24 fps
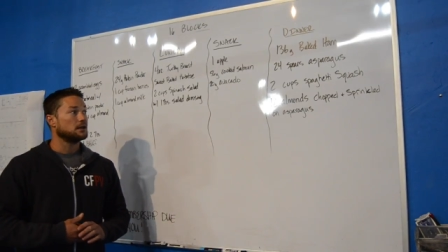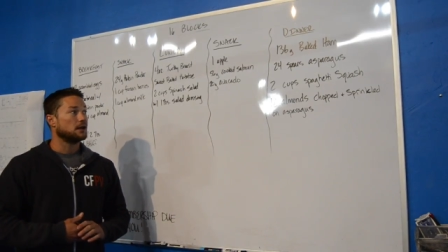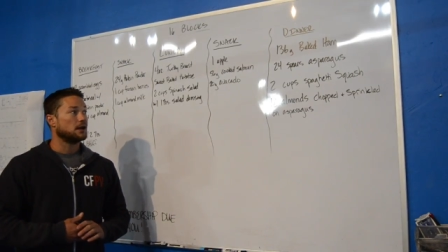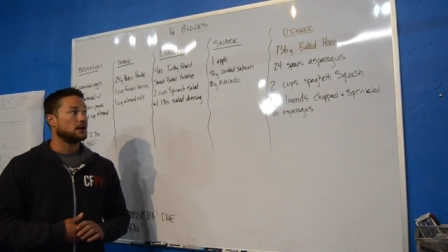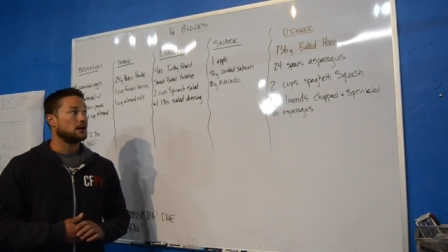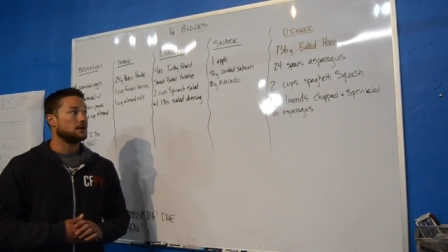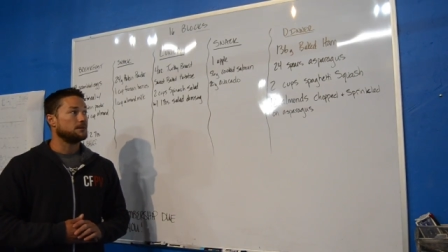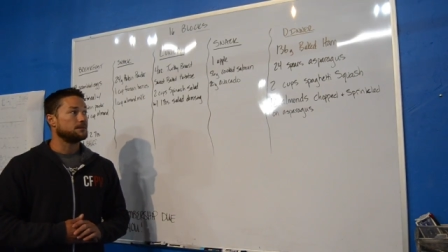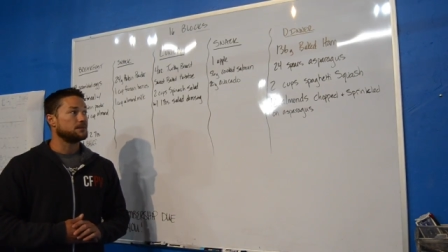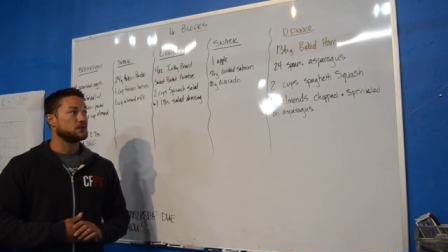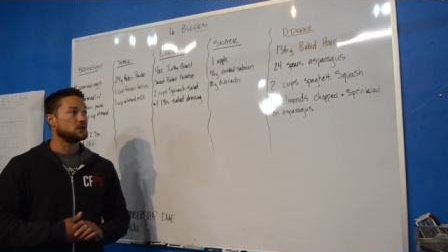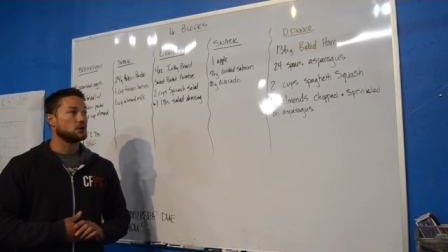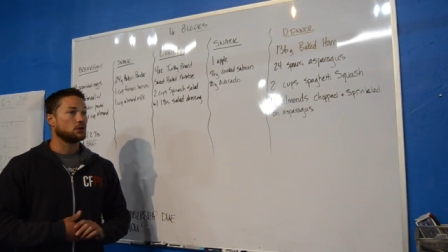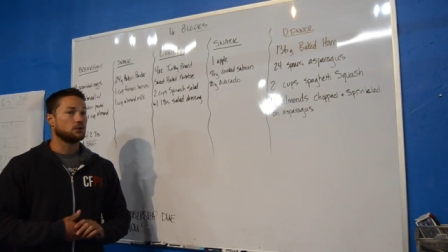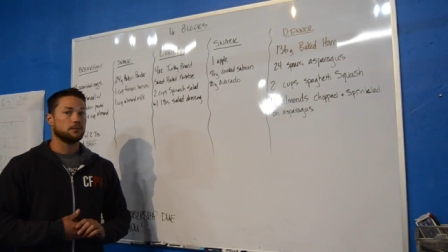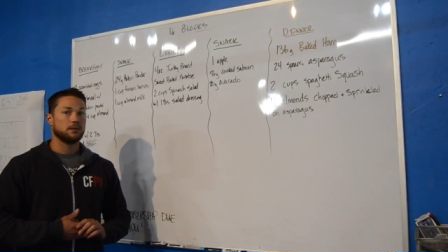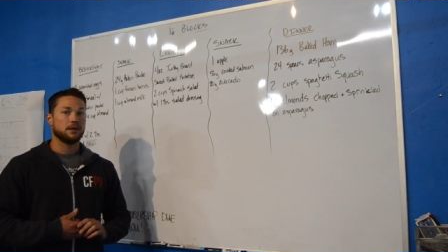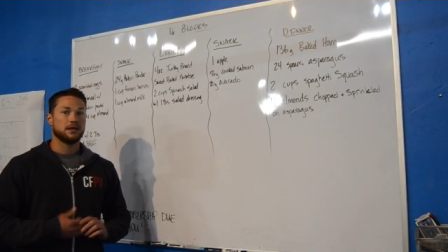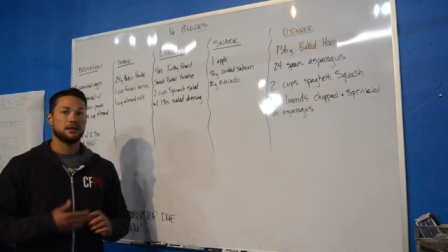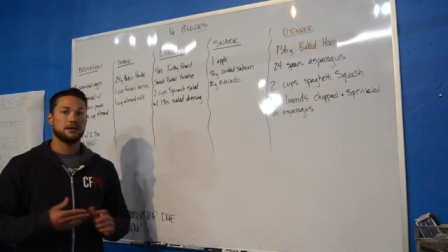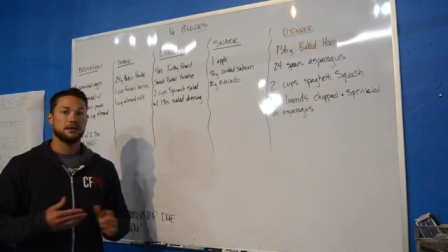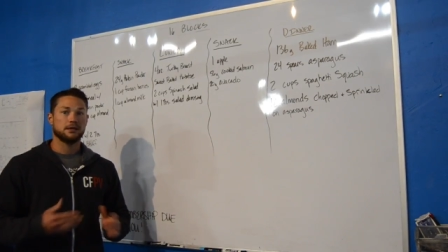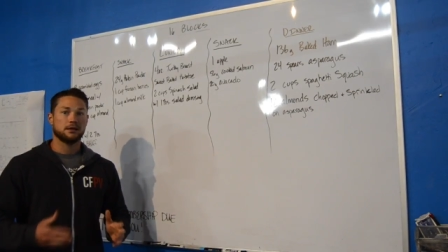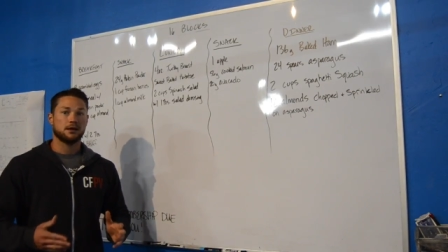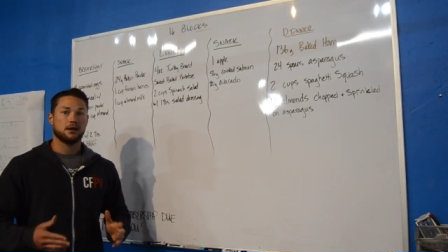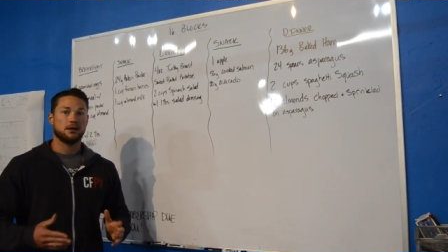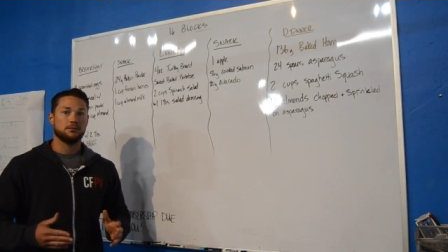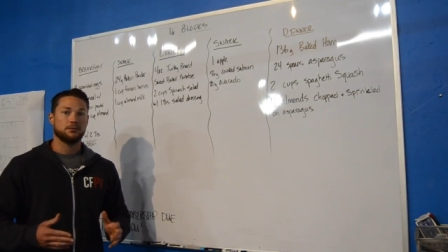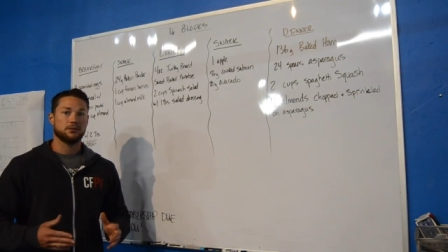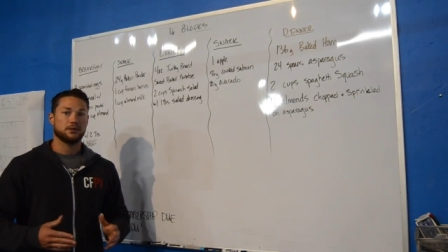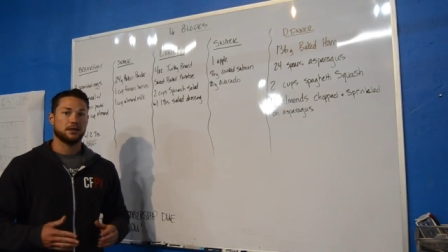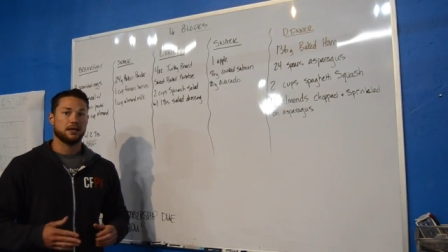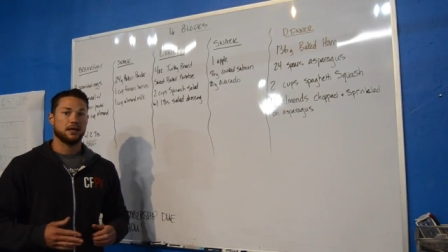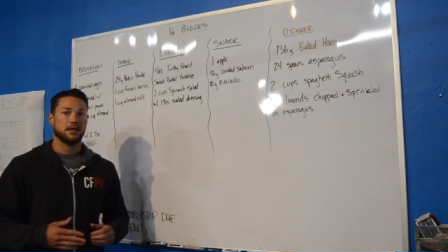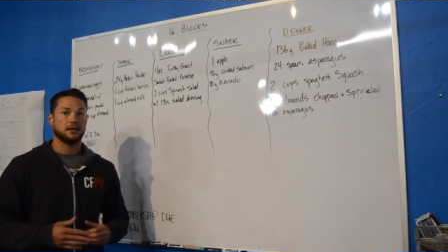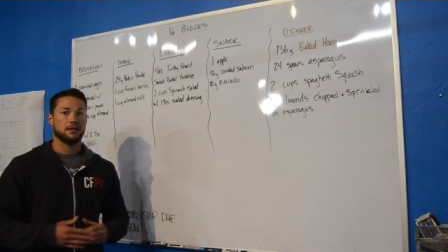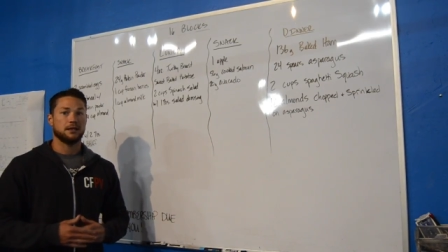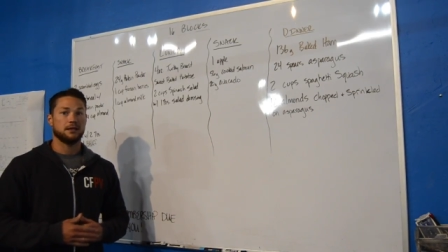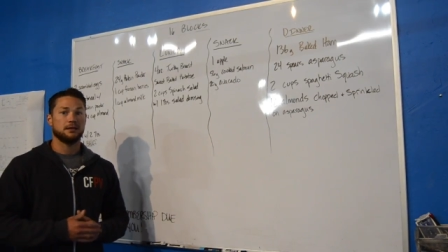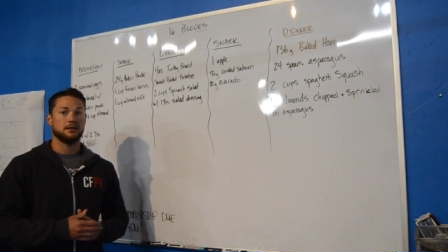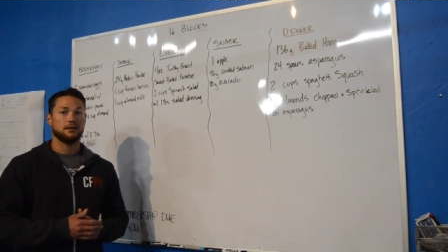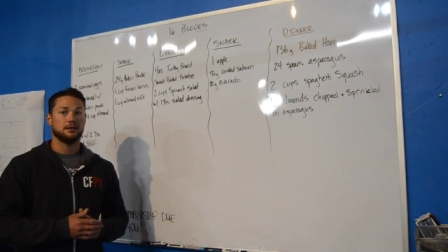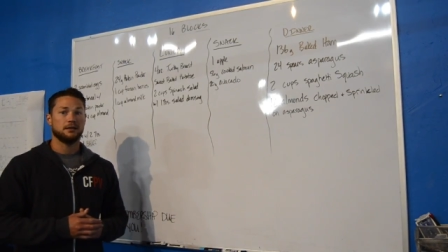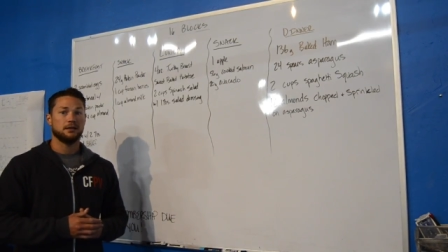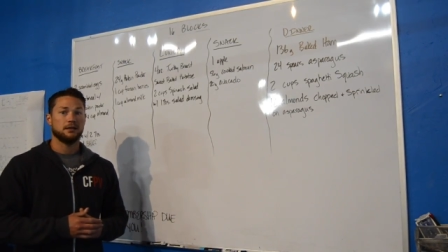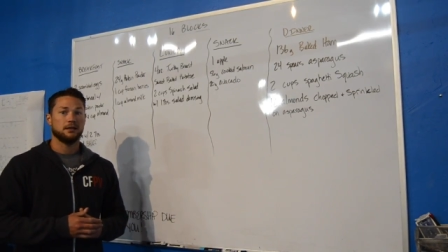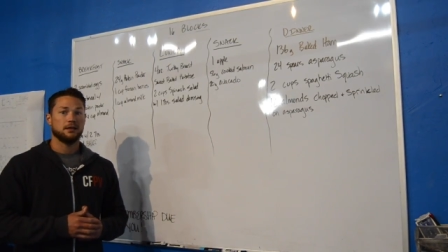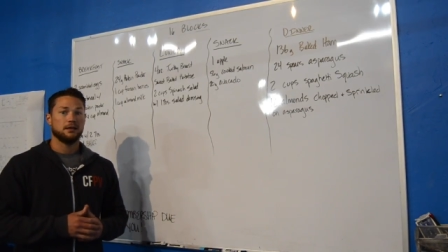Um, don't make it
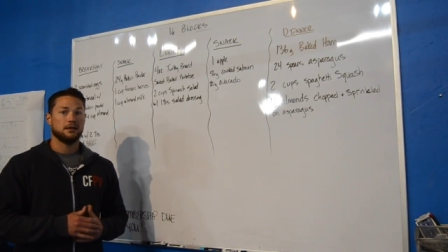complicated.